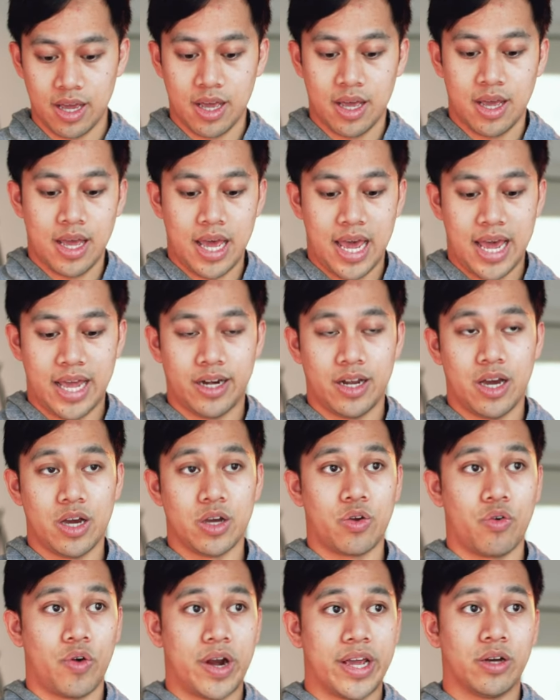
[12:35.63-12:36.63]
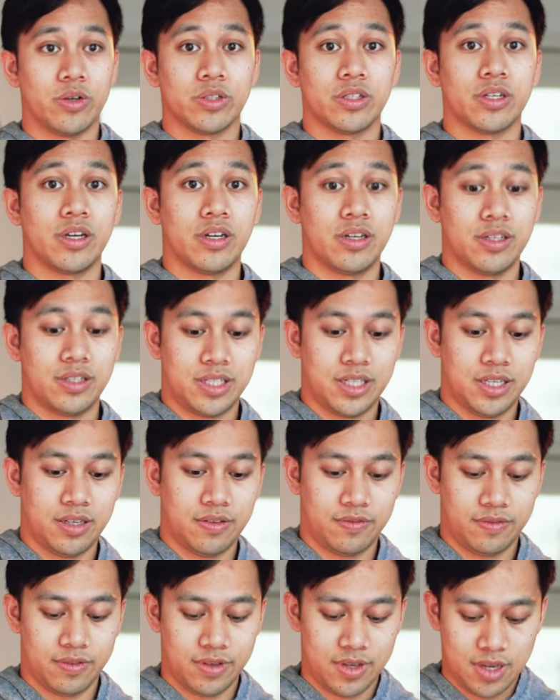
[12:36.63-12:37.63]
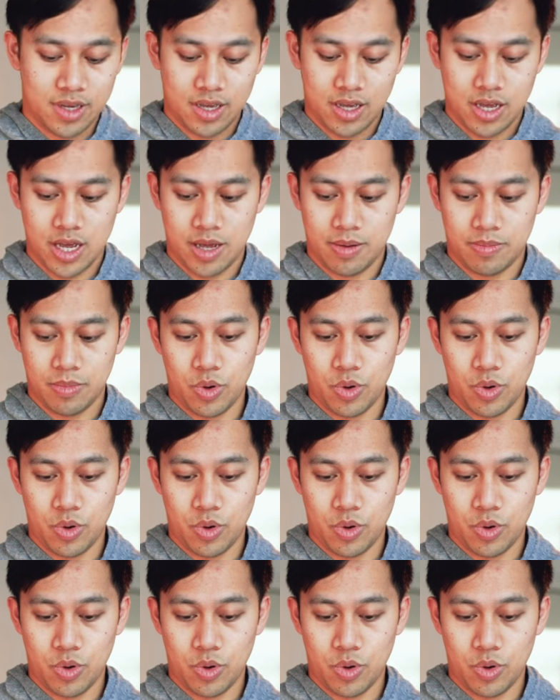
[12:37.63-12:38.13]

and a great alternative um,